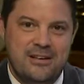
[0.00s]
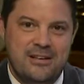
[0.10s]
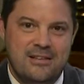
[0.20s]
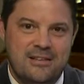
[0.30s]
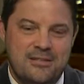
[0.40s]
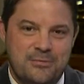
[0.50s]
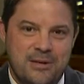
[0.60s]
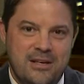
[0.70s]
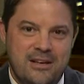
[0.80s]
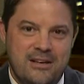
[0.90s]
uh, this
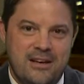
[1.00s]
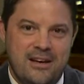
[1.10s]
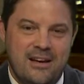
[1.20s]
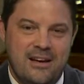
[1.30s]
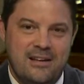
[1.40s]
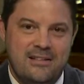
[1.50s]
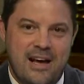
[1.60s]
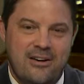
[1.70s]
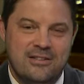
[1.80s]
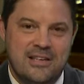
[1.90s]
week, a
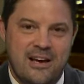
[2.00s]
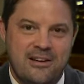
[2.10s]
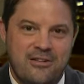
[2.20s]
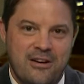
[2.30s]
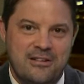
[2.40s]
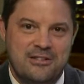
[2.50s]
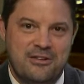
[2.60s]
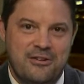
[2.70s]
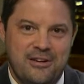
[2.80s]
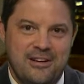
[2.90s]
Dallas County grand
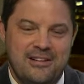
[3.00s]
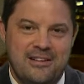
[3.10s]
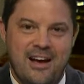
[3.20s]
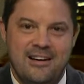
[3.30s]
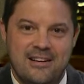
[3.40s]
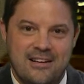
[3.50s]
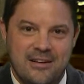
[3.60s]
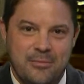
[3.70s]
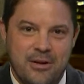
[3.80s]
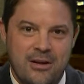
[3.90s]
jury indicted
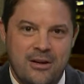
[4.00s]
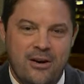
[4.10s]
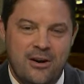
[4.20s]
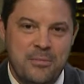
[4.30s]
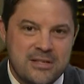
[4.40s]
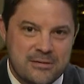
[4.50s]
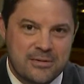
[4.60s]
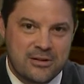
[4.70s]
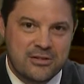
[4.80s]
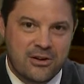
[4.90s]
him on a
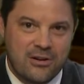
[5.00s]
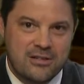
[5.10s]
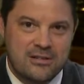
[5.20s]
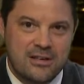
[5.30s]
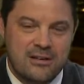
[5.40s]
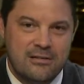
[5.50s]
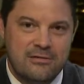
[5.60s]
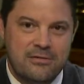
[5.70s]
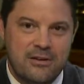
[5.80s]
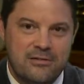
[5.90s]
misdemeanor charge
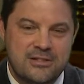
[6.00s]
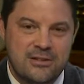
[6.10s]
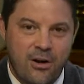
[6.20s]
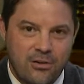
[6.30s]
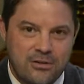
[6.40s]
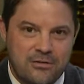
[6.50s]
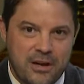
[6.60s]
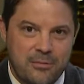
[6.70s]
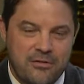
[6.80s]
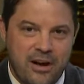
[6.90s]
of, of assault,
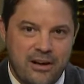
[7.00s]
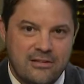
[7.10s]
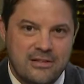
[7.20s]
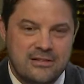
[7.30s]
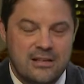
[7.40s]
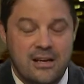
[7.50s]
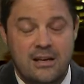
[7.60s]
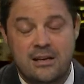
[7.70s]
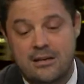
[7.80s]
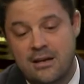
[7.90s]
family violence,
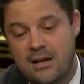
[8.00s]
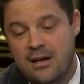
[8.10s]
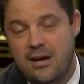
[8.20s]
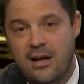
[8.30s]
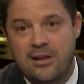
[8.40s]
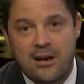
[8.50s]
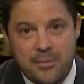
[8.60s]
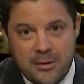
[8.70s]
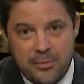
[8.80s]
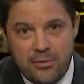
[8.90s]
and a lot of
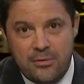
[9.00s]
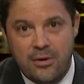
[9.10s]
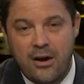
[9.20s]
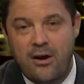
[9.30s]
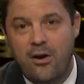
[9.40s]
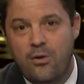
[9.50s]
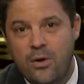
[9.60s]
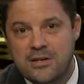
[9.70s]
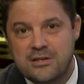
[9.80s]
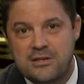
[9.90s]
people are
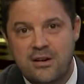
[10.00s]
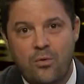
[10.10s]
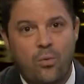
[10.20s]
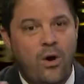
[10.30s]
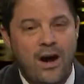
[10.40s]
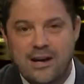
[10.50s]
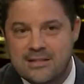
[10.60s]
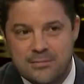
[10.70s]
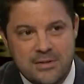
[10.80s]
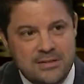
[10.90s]
questioning why
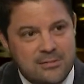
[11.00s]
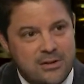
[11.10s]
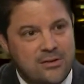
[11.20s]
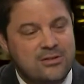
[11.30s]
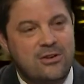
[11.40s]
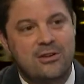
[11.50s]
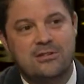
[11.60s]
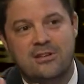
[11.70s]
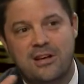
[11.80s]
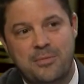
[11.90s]
it's a misdemeanor
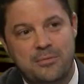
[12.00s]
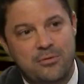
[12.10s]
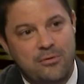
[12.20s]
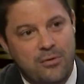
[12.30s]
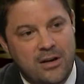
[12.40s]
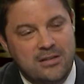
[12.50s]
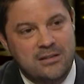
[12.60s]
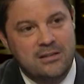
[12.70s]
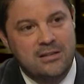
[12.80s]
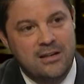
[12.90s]
charge. A lot of people have
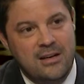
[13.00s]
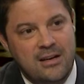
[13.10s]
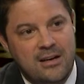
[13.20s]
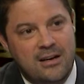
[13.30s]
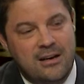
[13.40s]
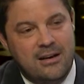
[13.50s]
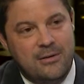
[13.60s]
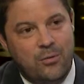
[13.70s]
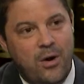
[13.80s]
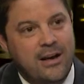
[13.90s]
questioned uh,
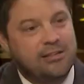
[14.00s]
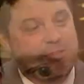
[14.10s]
why it